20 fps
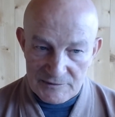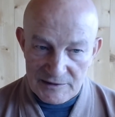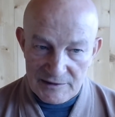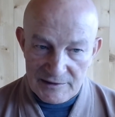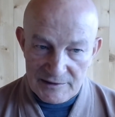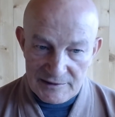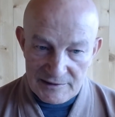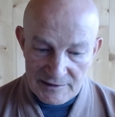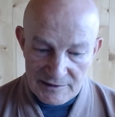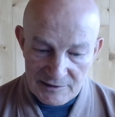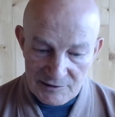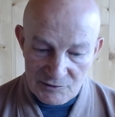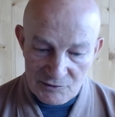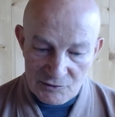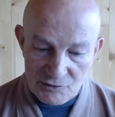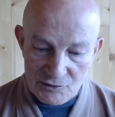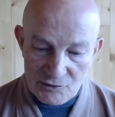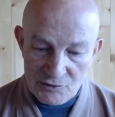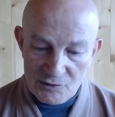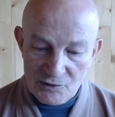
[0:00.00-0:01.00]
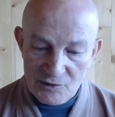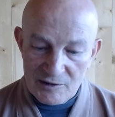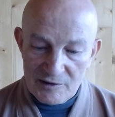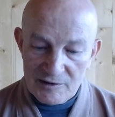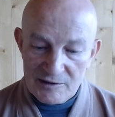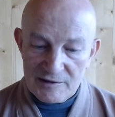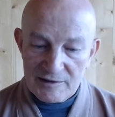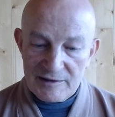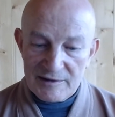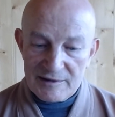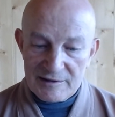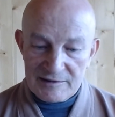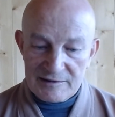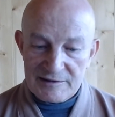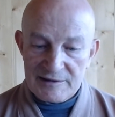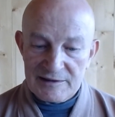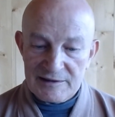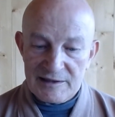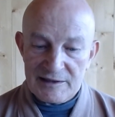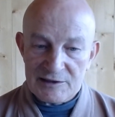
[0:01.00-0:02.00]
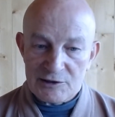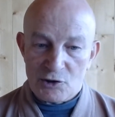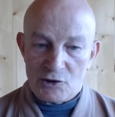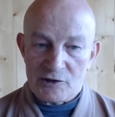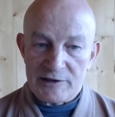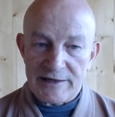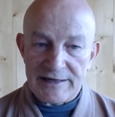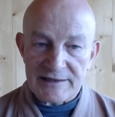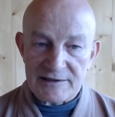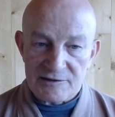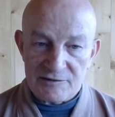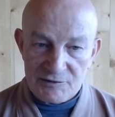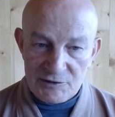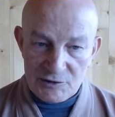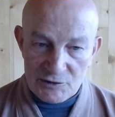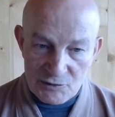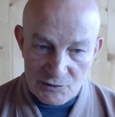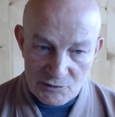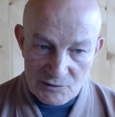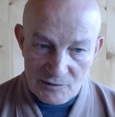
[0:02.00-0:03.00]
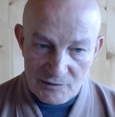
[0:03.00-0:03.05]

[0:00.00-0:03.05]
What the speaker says: into the correct view,